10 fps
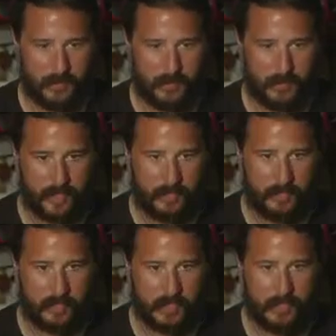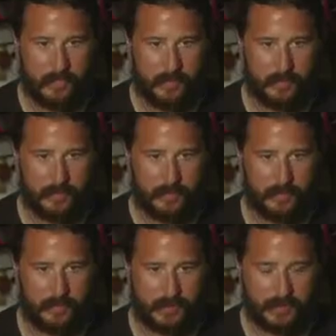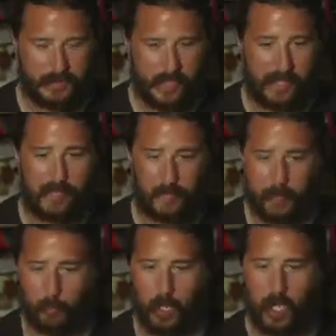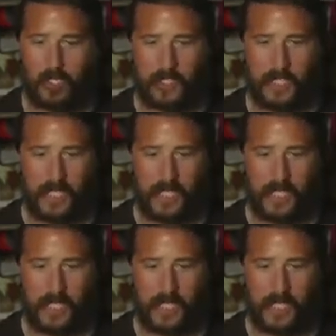Wow, okay. I've just been wrong today,